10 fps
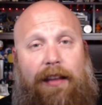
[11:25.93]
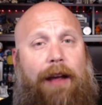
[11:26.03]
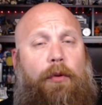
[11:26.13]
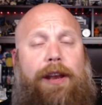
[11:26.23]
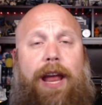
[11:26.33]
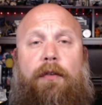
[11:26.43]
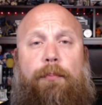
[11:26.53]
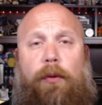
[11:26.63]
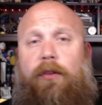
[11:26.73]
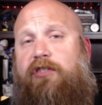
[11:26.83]
and I will never
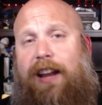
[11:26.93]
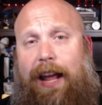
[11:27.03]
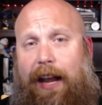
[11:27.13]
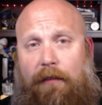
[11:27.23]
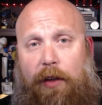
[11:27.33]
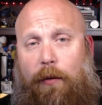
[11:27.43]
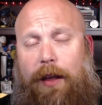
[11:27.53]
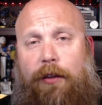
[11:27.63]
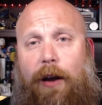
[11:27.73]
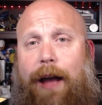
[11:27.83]
bullshit any of you either.